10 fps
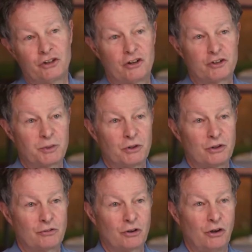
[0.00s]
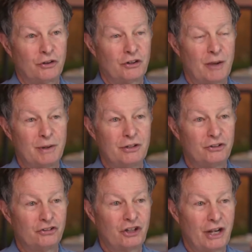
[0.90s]
as an entrepreneur for a long time. I
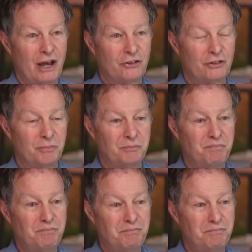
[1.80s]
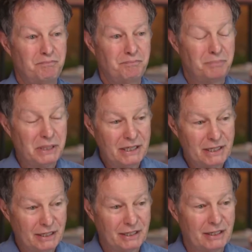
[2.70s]
didn't set out to
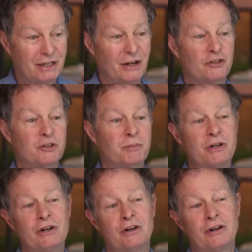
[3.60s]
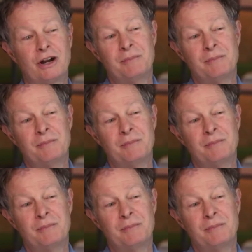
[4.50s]
be an entrepreneur.